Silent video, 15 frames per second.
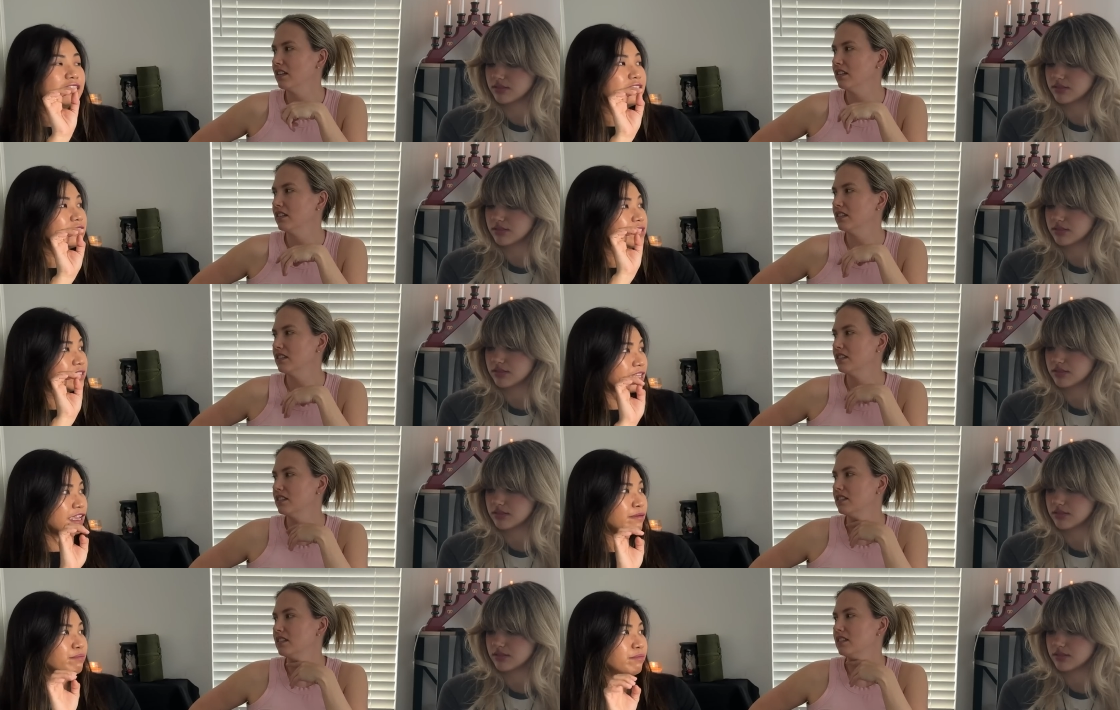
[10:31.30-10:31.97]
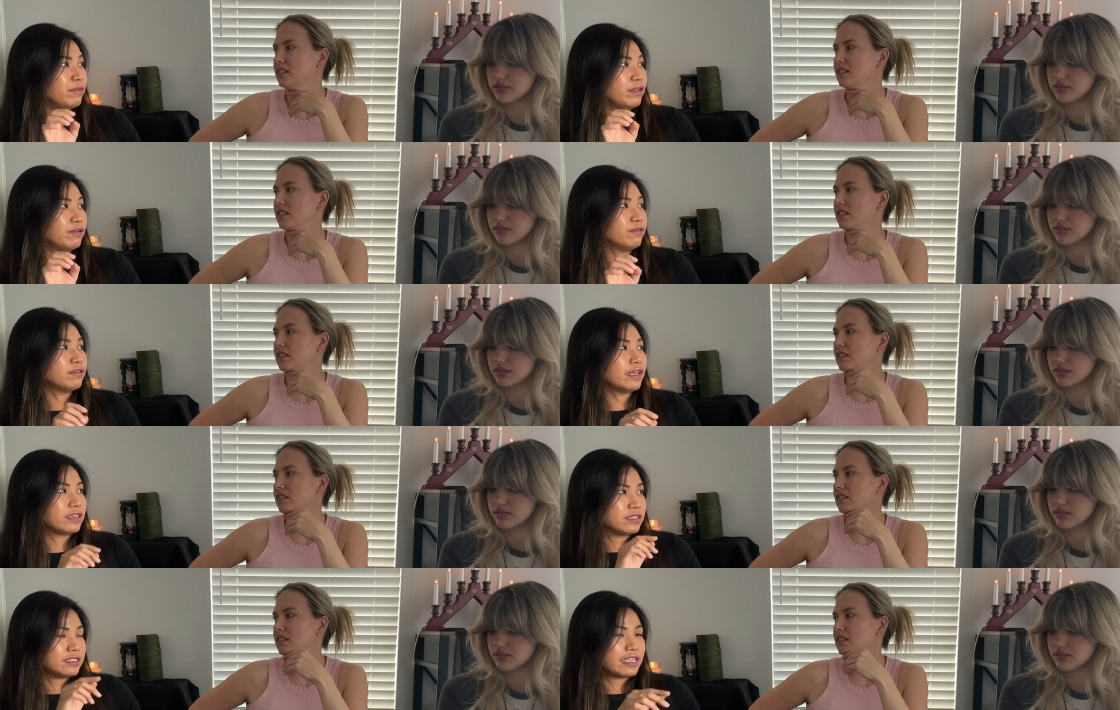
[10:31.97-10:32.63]
Speaker 1: the same meal
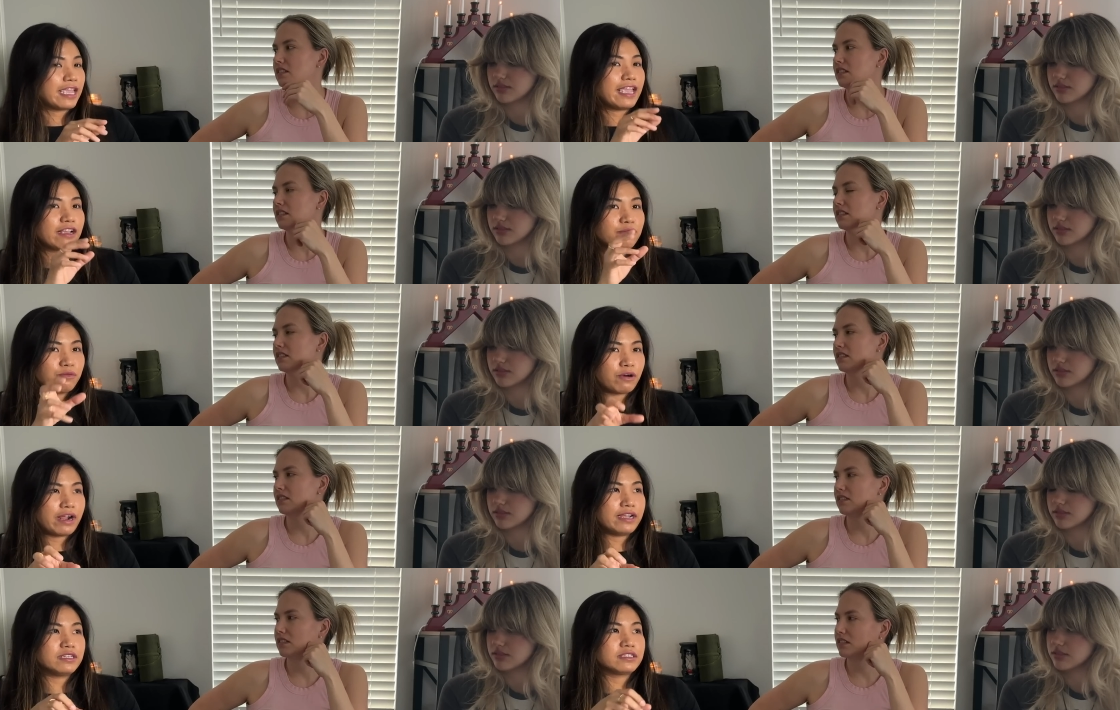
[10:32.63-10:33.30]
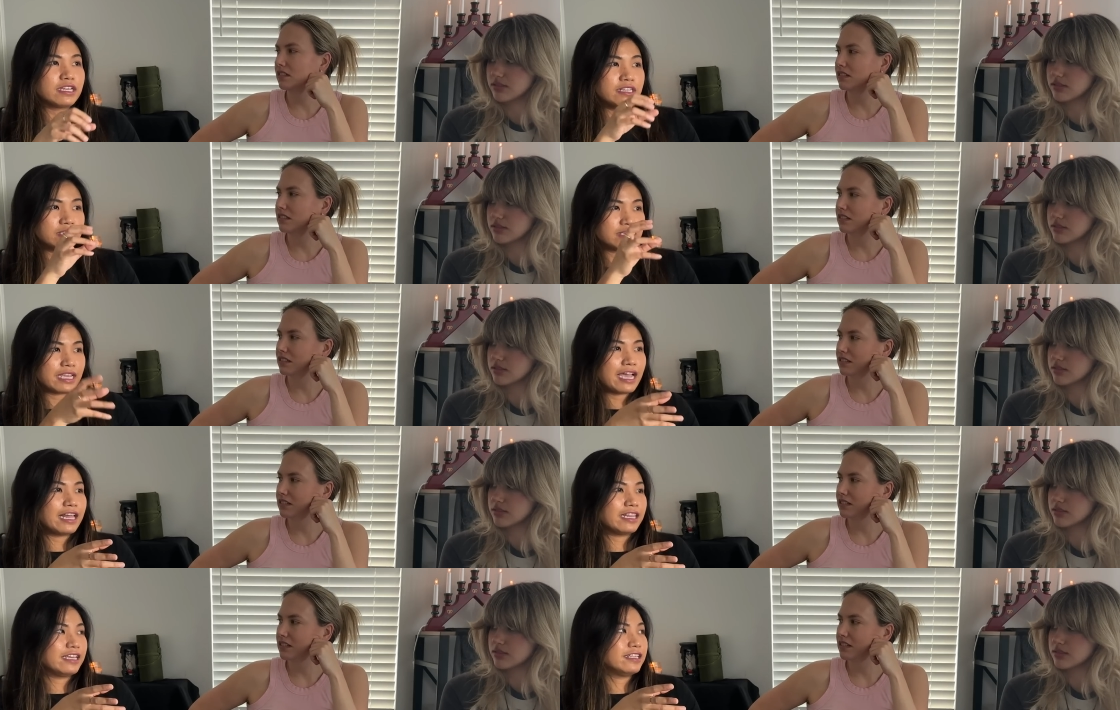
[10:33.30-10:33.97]
like steak, rice, and
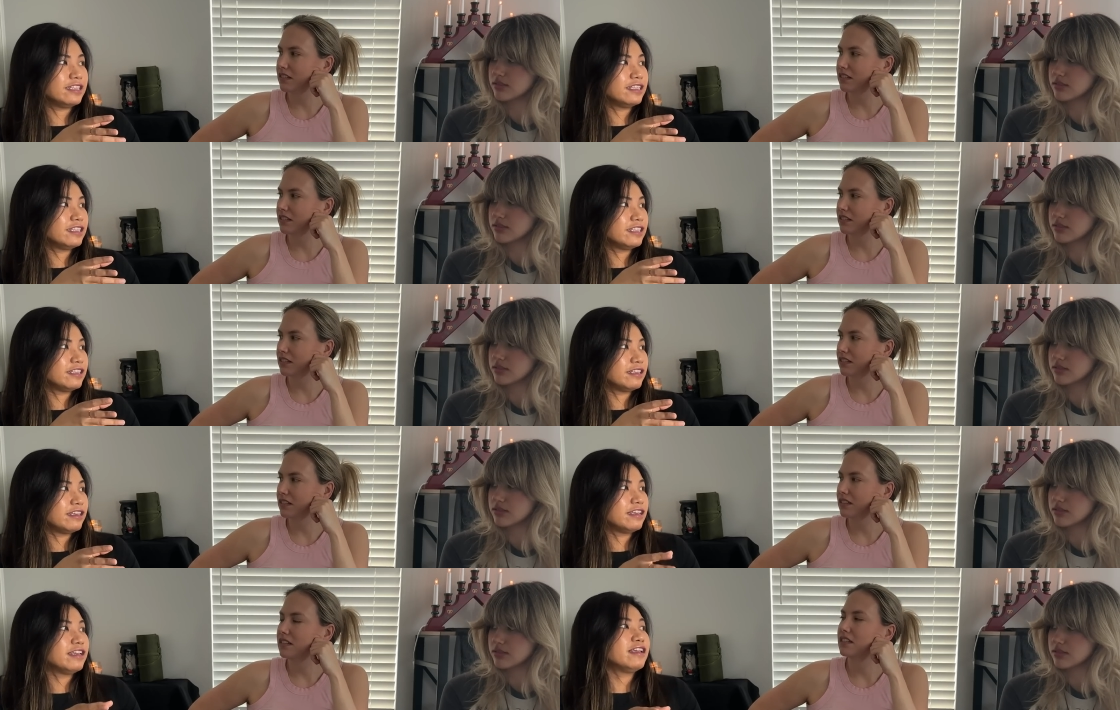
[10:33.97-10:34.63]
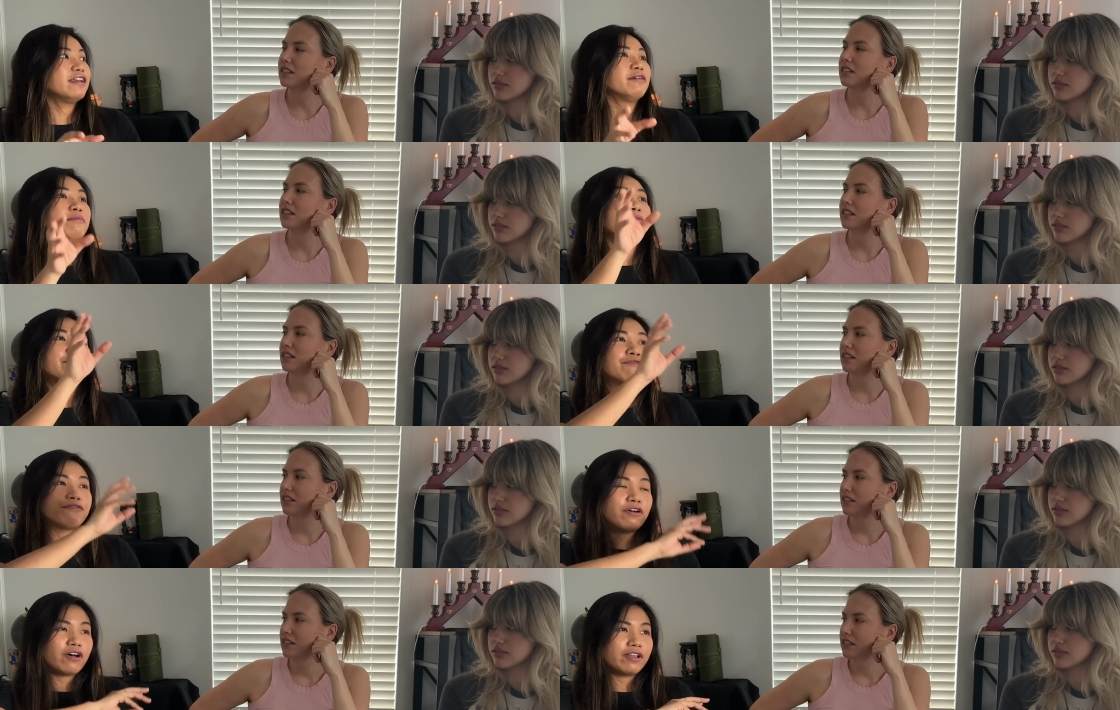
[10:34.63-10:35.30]
salad.
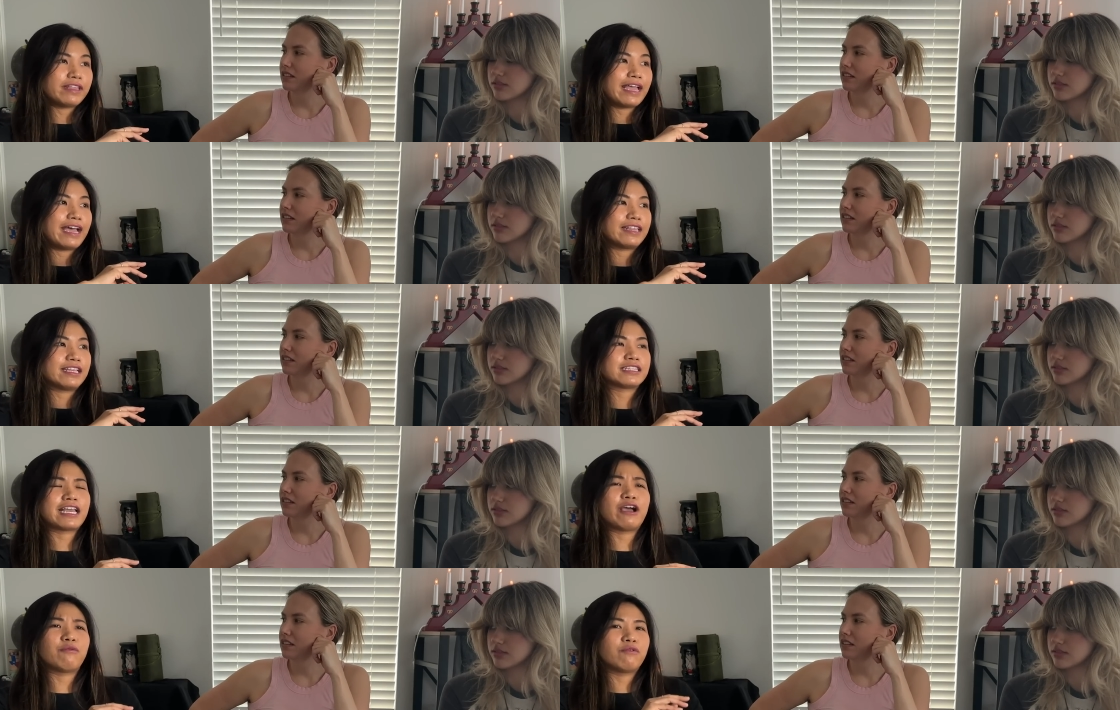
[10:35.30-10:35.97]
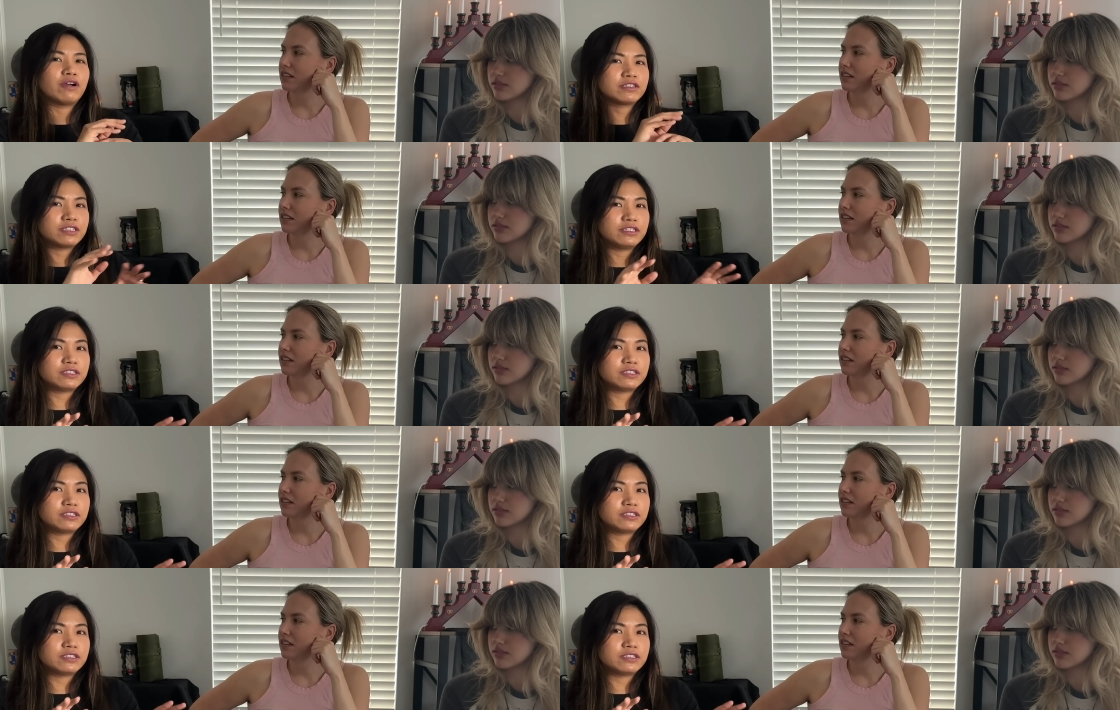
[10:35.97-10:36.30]
Before that, that I wasn't